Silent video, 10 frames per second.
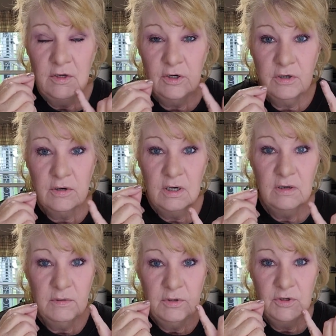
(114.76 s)
your
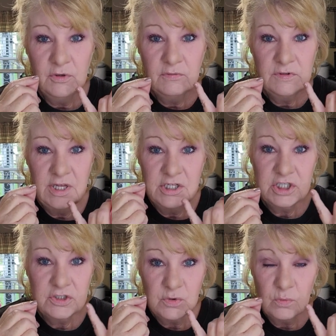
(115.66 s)
your
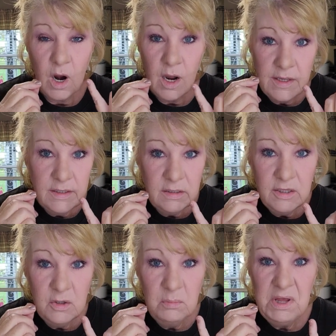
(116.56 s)
dentures are rocking a
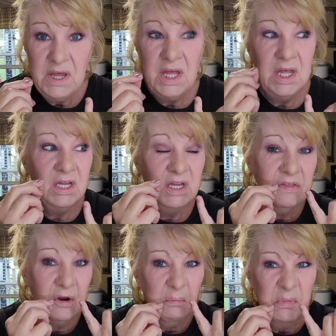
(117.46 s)
little bit
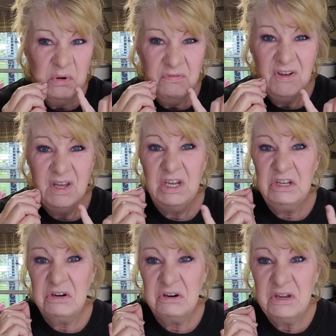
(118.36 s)
and they're moving
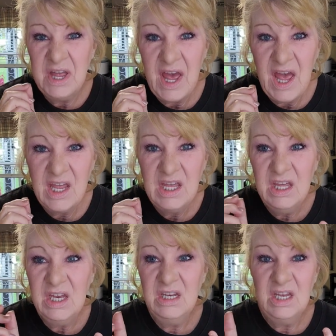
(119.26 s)
and you're
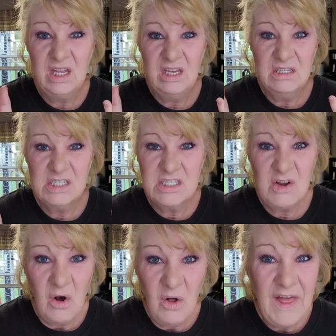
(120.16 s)
gagging and just
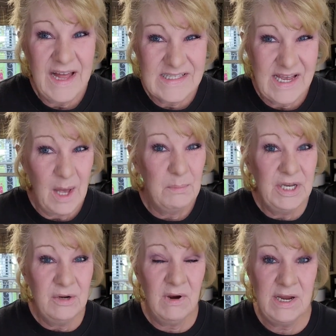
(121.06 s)
all that's
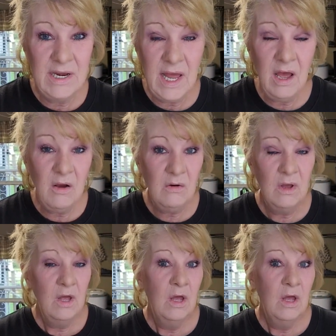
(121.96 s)
happening right now,